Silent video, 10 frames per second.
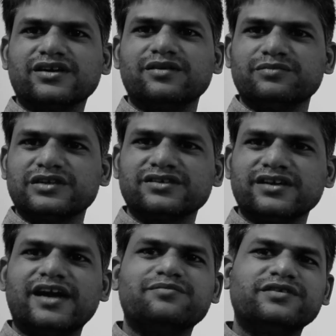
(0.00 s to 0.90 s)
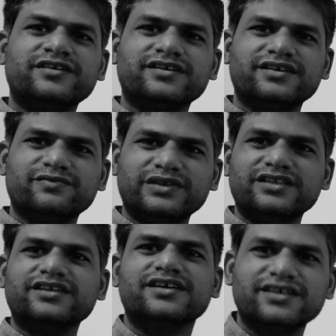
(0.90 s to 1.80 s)
compression happening
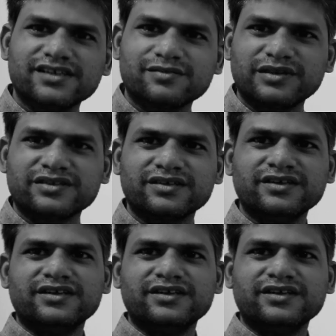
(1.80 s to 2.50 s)
within the kernel space,